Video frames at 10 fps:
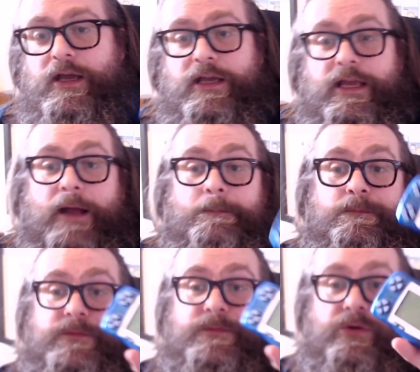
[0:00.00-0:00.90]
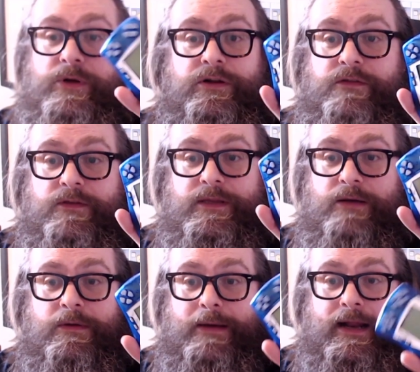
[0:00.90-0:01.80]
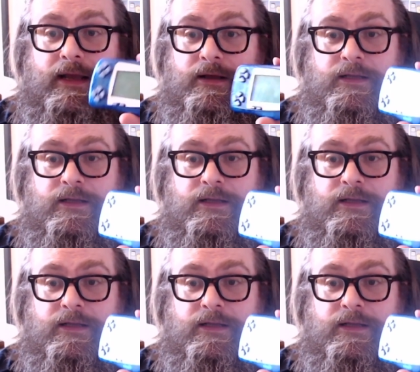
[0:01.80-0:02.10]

Yeah, so I don't know if tell me about it.